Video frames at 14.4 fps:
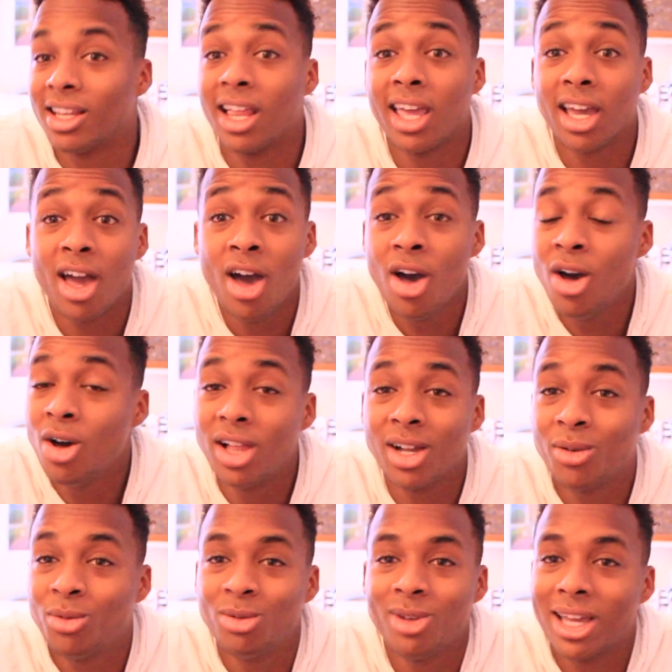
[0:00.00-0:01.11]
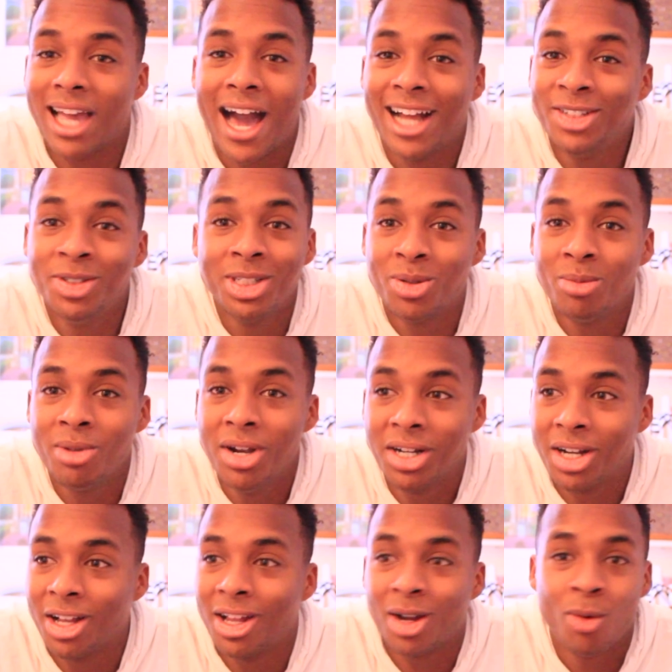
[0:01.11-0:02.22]
Like, oh, like how'd you get to
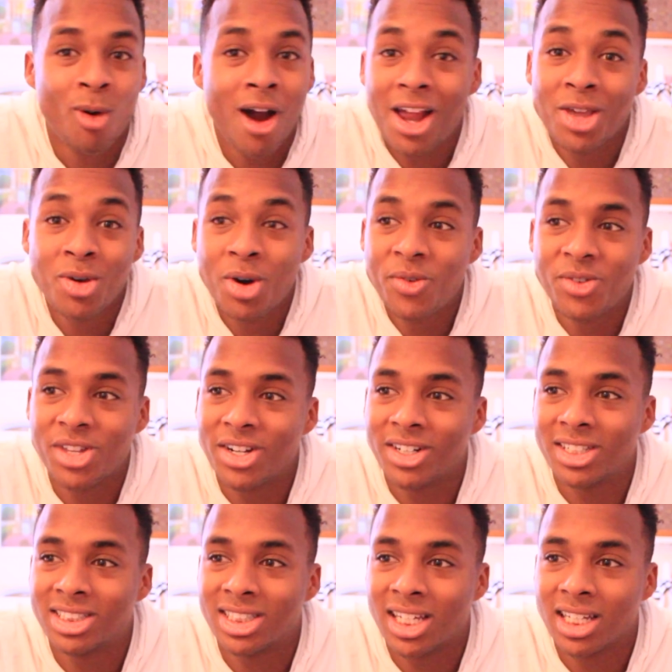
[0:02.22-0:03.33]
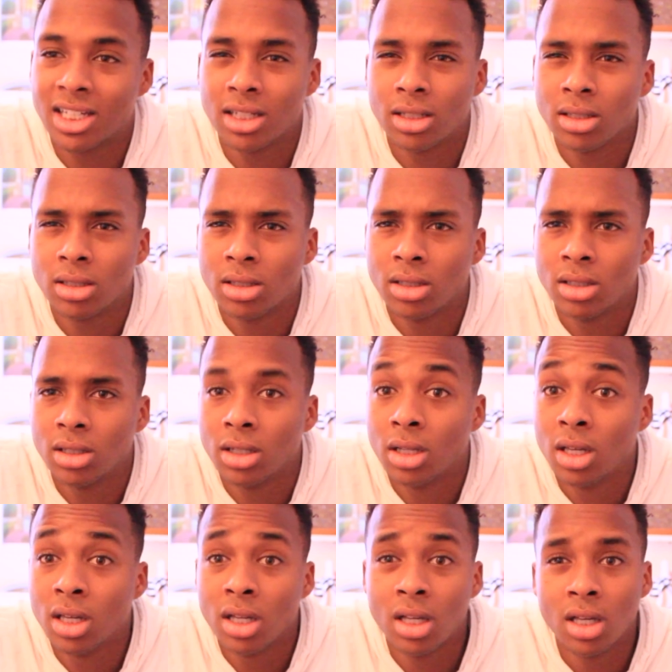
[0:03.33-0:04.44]
America? Like, why are you over there? It's like,
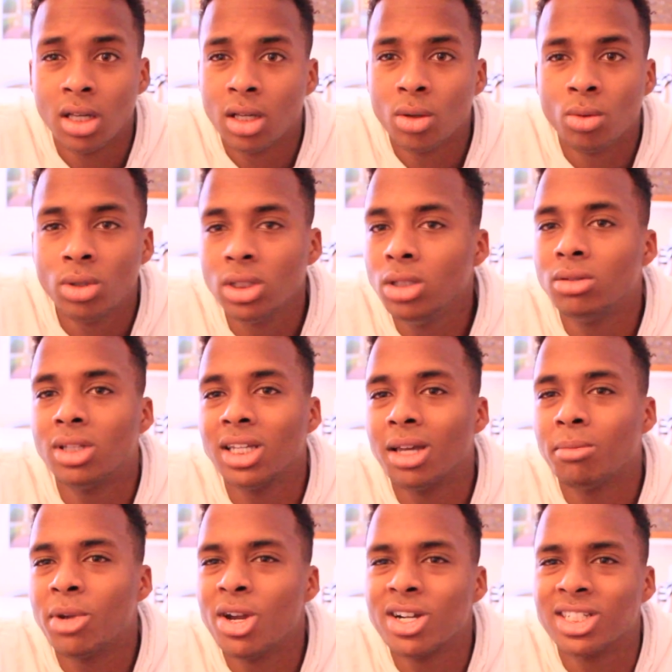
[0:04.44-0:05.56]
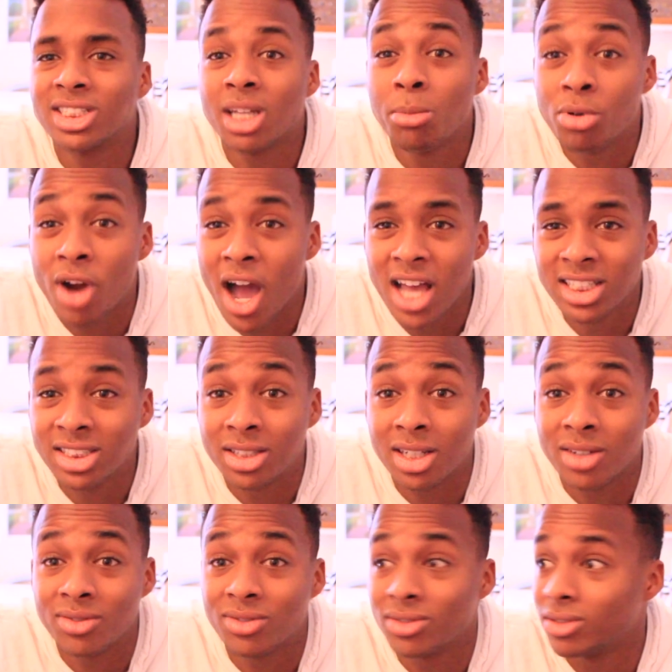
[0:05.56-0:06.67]
what do you think America's comprised
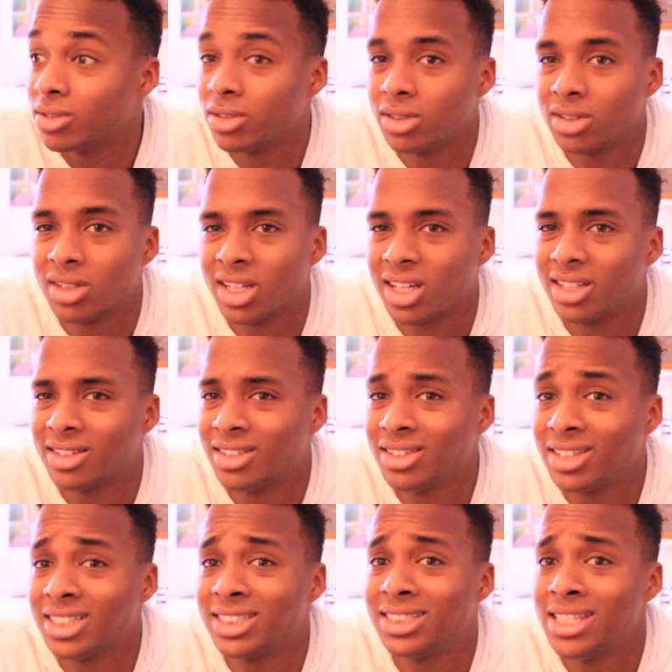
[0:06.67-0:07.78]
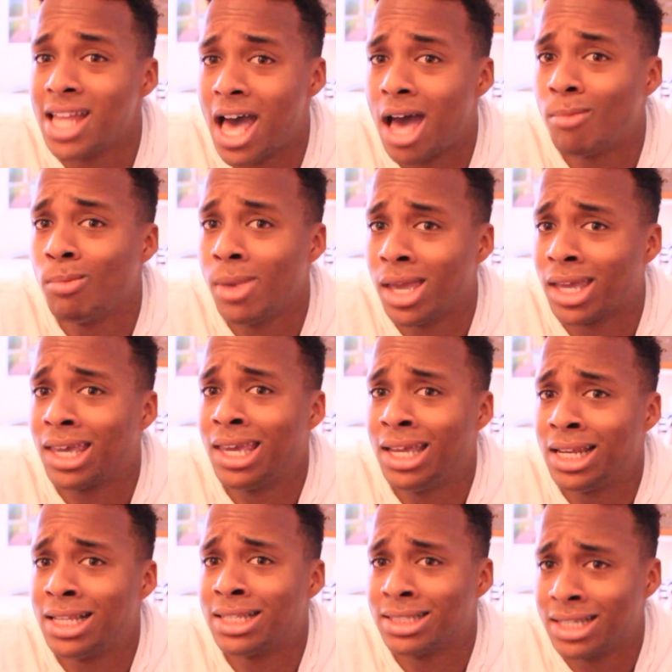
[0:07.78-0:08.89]
of? Like, it does not make
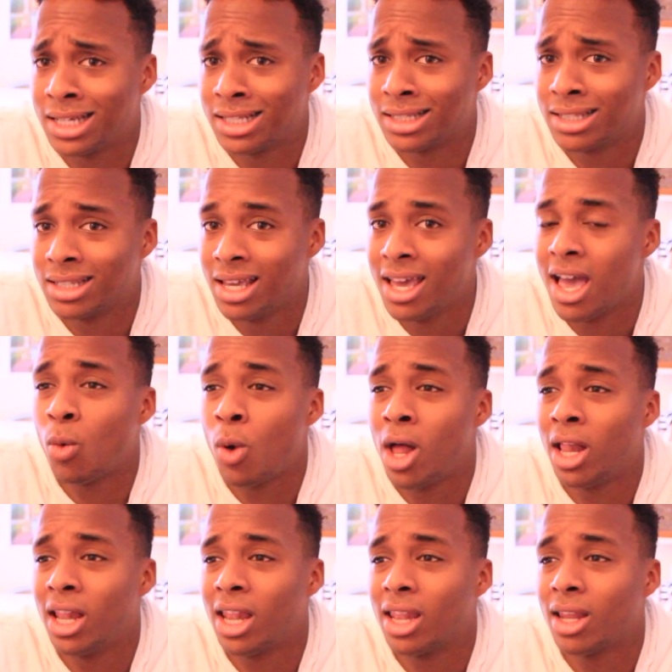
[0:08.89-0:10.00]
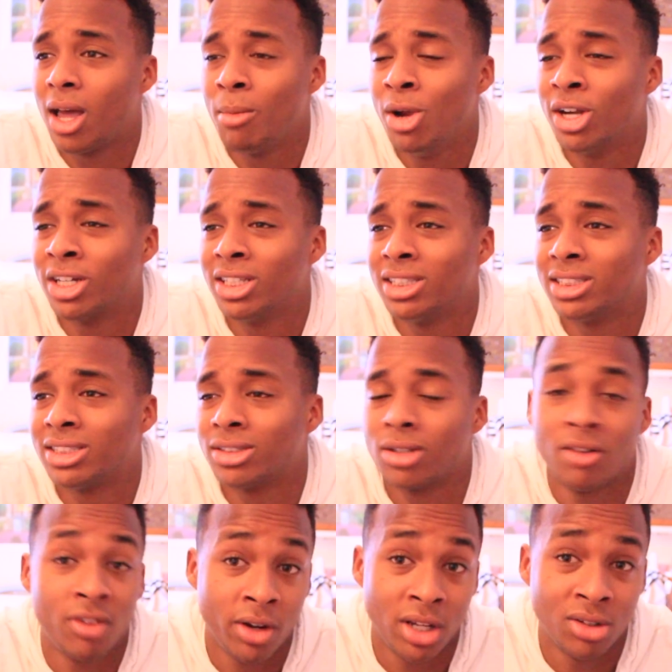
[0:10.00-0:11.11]
any sense. While Americans
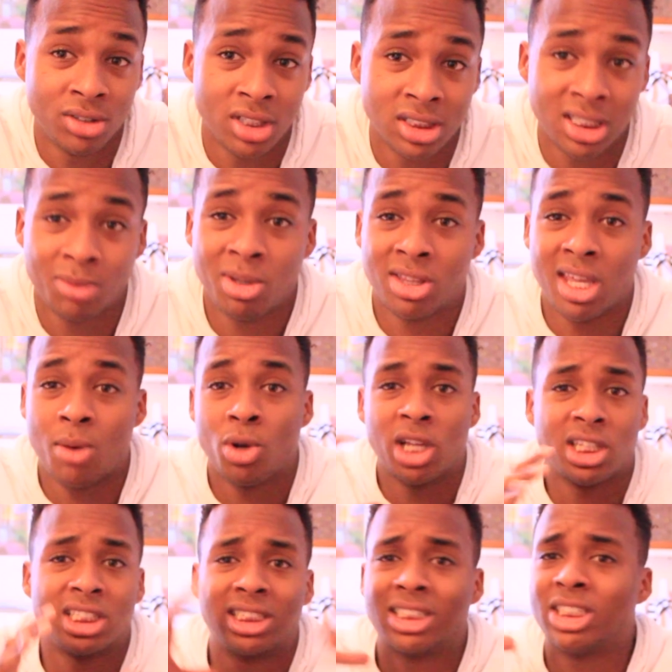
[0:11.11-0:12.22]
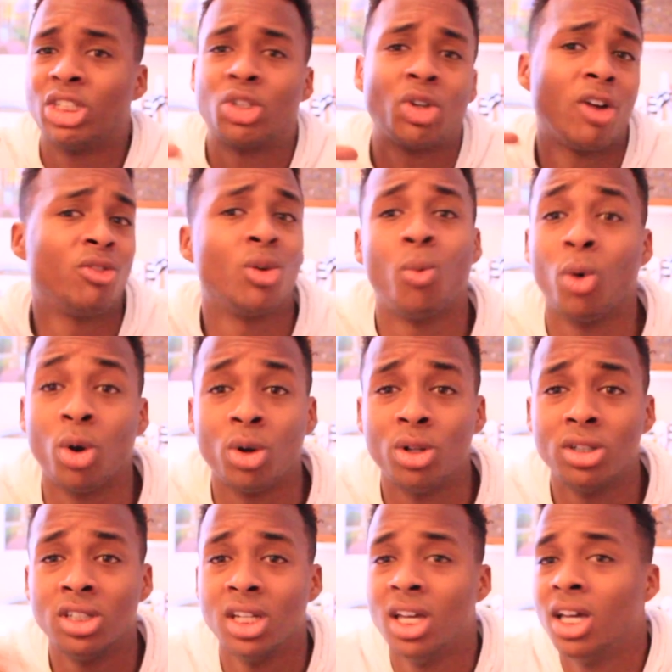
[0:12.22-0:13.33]
are very egotistic, we think we're like the center of the
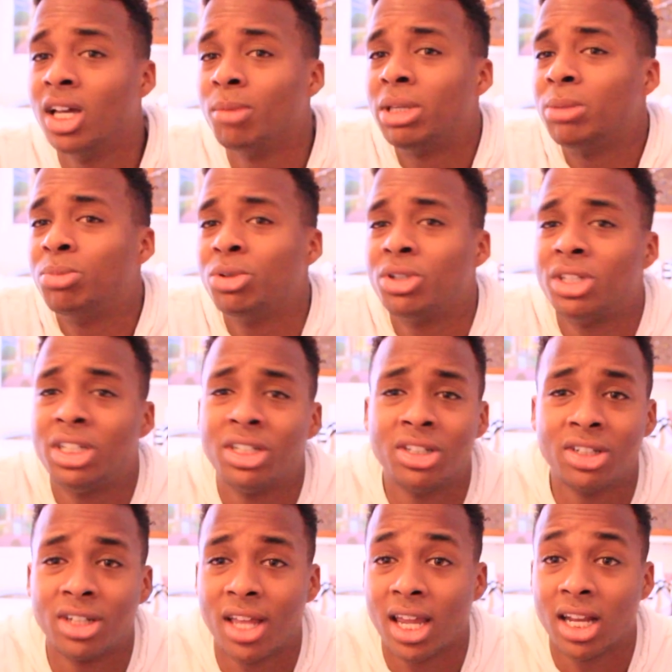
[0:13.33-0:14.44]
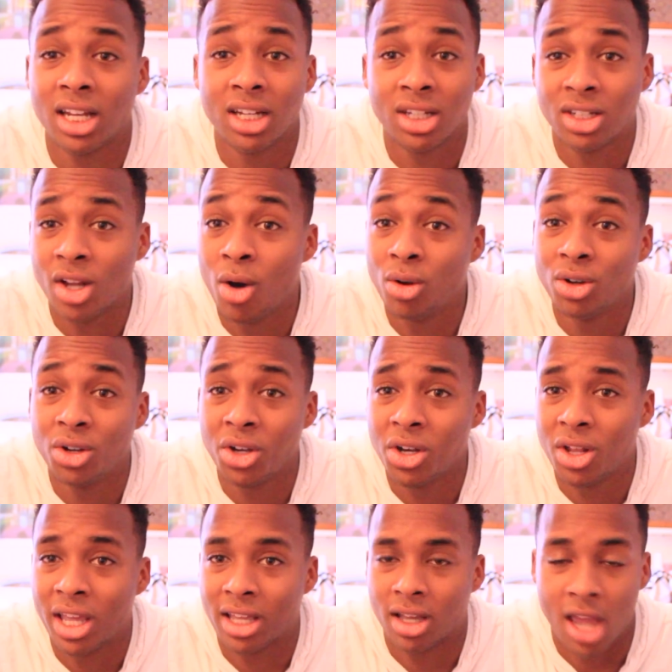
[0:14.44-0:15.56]
world. People here like don't
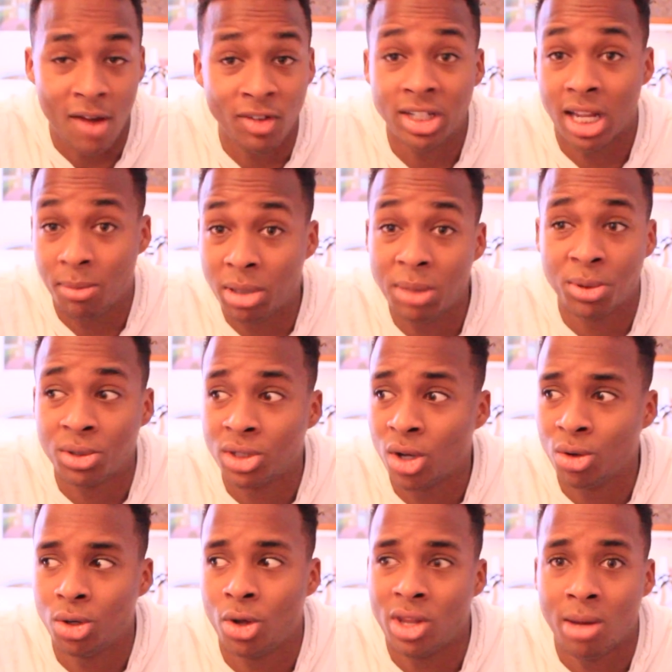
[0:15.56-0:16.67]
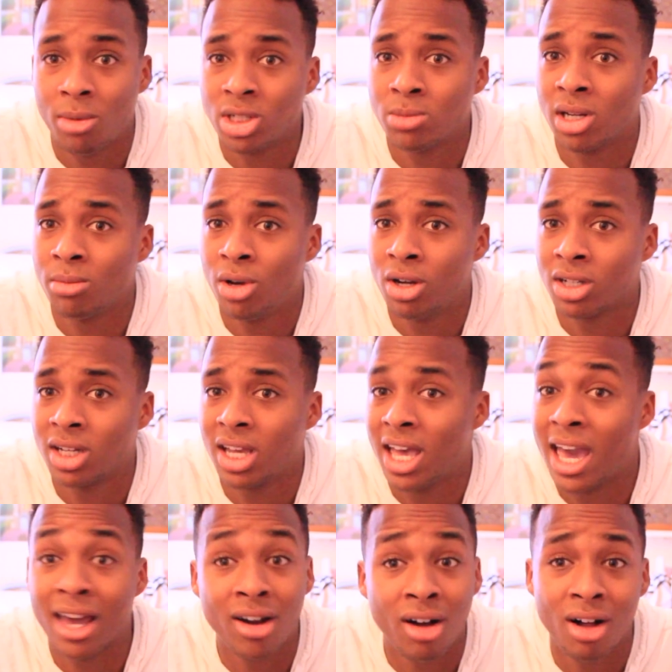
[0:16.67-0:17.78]
know, like everyday people don't know that much about America
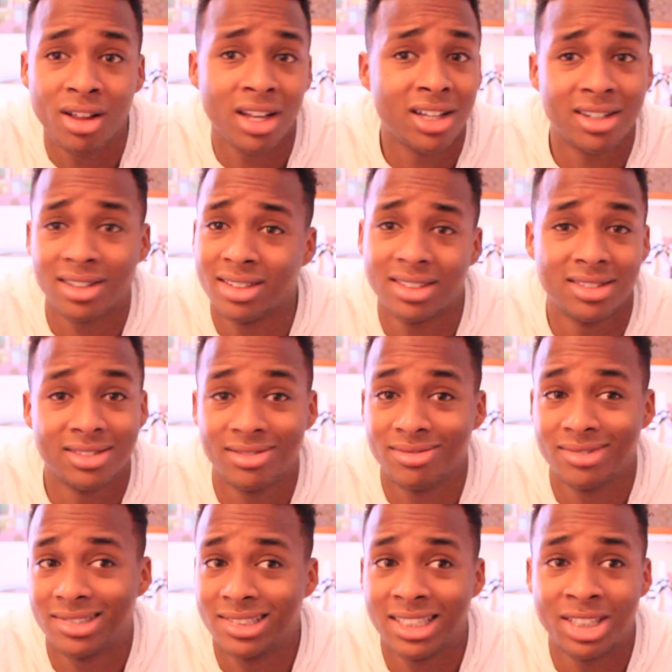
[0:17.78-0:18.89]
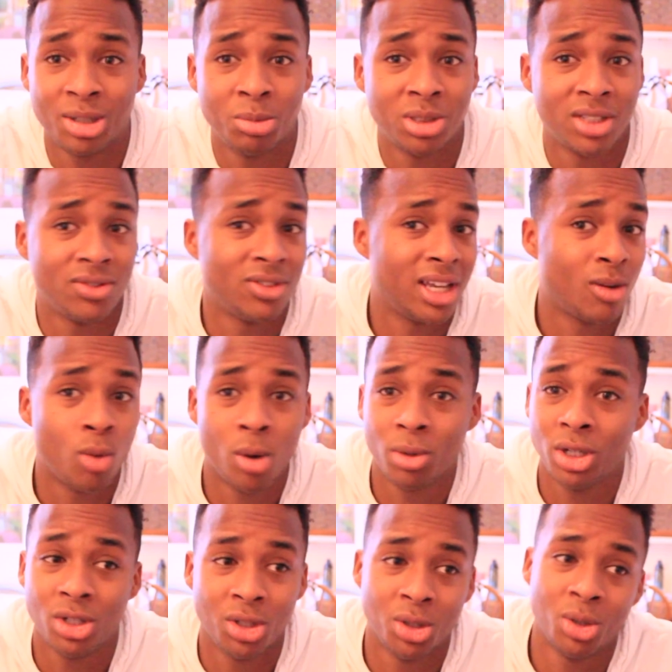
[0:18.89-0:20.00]
at all. Like, in terms of like what
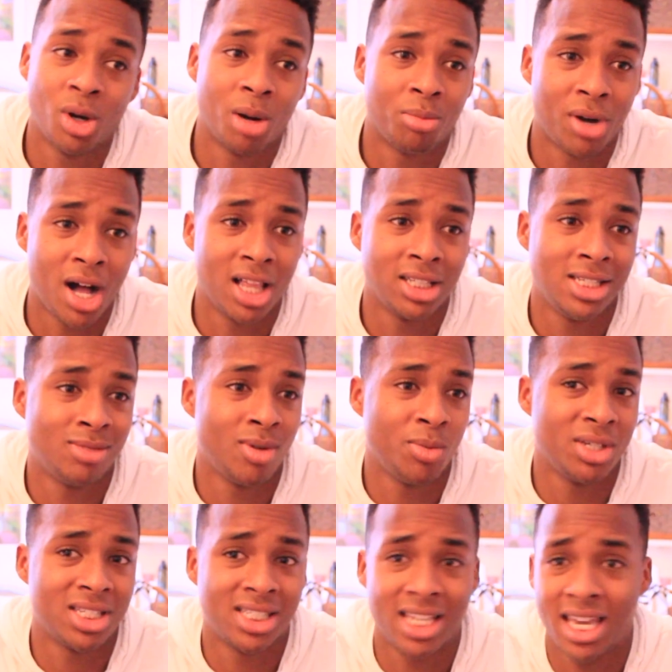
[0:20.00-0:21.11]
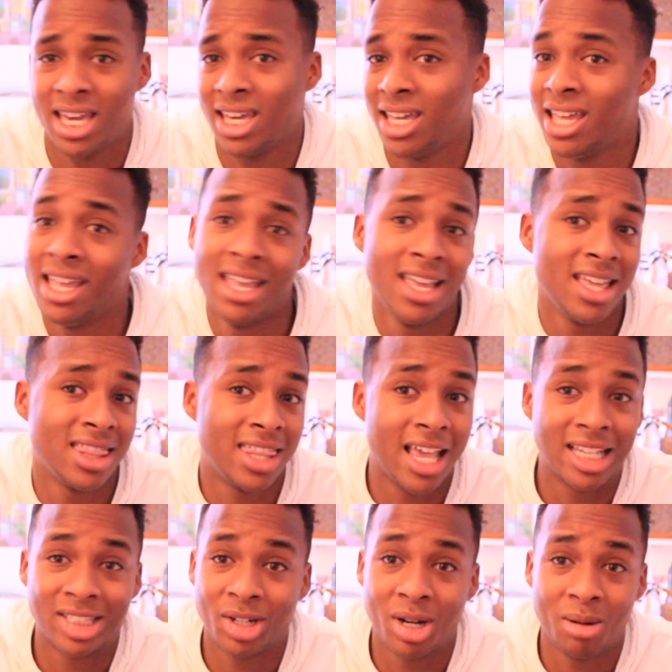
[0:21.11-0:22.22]
we do, our policies, what we say,
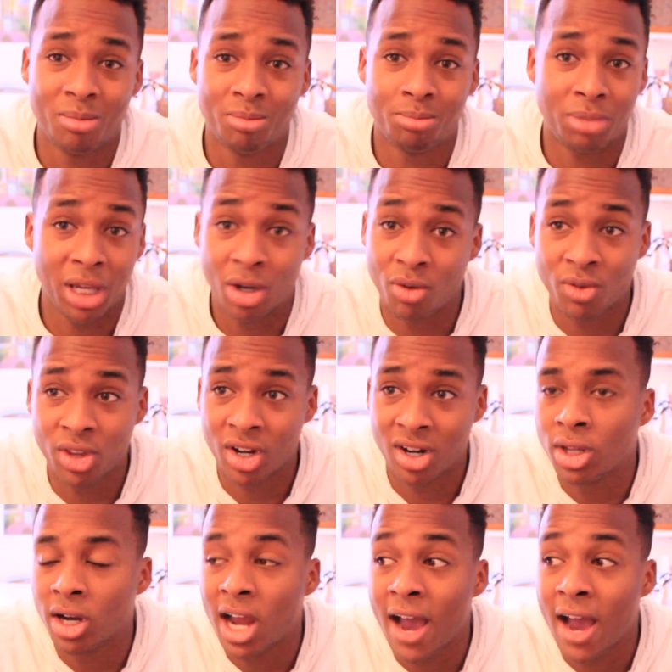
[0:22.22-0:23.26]
things that are big over there.